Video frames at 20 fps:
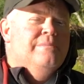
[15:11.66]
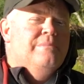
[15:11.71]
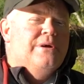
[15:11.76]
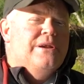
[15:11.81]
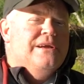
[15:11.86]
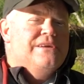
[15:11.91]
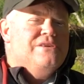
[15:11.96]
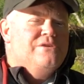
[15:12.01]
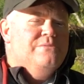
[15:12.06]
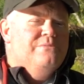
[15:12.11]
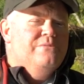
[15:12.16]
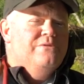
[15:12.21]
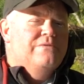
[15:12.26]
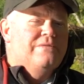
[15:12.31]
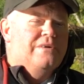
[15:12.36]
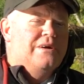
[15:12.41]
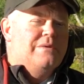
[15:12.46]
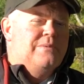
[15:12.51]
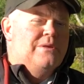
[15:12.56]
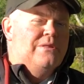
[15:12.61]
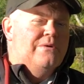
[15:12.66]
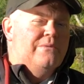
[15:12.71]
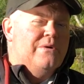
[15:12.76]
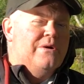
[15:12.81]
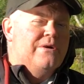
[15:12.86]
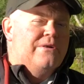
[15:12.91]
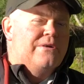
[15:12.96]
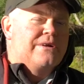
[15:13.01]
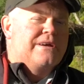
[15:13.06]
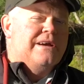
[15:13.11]
But as you move up in the
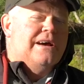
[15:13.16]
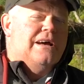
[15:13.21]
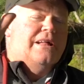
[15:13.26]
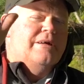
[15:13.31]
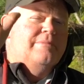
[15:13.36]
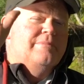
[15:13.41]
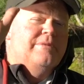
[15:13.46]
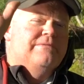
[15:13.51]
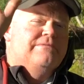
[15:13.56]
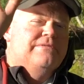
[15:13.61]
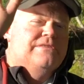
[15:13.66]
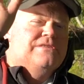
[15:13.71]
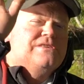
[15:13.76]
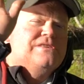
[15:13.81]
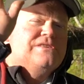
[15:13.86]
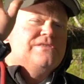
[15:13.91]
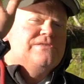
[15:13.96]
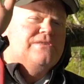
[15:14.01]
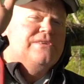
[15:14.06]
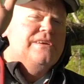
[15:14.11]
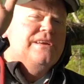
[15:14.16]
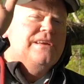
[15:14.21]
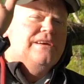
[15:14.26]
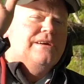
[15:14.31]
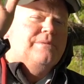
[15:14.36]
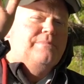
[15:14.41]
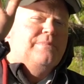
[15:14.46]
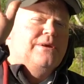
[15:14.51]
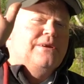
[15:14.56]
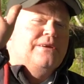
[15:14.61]
water column, the fish is looking
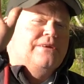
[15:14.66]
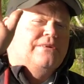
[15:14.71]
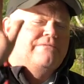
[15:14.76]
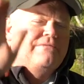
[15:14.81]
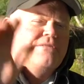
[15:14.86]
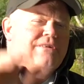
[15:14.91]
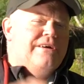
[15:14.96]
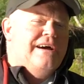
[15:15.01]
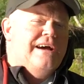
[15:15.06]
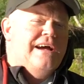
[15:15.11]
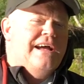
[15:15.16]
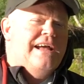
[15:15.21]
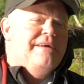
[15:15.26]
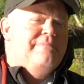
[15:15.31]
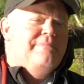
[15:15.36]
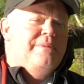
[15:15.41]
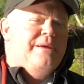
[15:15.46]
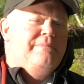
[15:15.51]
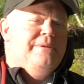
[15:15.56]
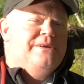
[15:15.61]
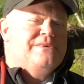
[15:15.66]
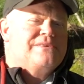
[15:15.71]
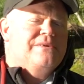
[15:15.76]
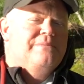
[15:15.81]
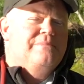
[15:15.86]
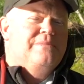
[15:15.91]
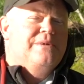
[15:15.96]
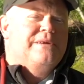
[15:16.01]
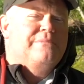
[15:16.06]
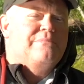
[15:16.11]
up at your fly. Maybe
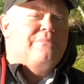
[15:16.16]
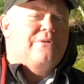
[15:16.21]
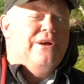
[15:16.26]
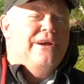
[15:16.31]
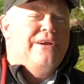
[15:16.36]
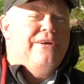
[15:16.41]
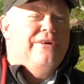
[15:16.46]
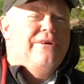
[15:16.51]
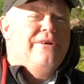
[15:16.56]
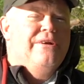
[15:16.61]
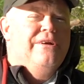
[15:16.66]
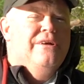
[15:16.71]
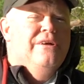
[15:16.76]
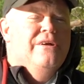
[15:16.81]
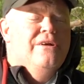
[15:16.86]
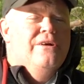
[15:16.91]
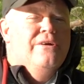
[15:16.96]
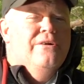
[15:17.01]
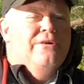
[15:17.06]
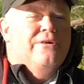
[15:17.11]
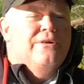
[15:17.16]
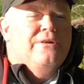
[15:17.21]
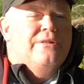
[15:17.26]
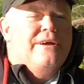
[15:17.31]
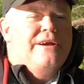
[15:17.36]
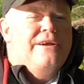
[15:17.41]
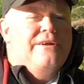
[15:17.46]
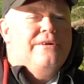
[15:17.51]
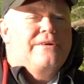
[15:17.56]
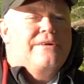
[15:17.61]
something brighter or
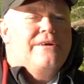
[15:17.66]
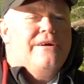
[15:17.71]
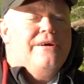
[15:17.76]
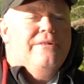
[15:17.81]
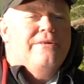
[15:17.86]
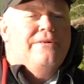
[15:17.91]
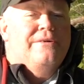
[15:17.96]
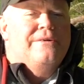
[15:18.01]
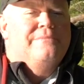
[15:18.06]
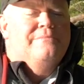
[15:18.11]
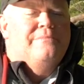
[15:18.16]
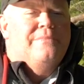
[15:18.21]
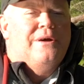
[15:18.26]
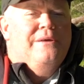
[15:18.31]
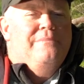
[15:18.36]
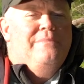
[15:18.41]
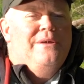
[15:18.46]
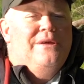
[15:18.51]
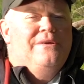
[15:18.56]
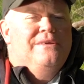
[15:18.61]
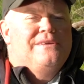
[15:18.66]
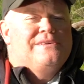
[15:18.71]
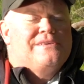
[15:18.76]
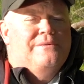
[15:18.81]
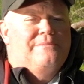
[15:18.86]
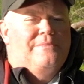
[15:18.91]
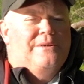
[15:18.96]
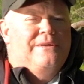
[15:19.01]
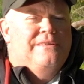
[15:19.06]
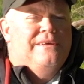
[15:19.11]
lighter colored might be
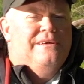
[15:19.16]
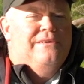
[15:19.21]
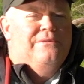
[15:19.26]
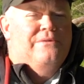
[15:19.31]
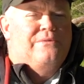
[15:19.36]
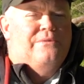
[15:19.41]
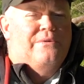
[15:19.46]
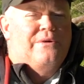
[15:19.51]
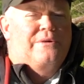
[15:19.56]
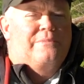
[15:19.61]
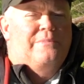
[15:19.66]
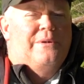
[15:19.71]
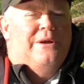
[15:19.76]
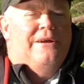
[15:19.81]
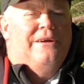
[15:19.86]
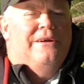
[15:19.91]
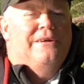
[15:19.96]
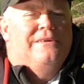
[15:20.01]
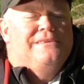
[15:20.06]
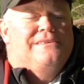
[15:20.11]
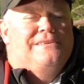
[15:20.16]
something that would work better.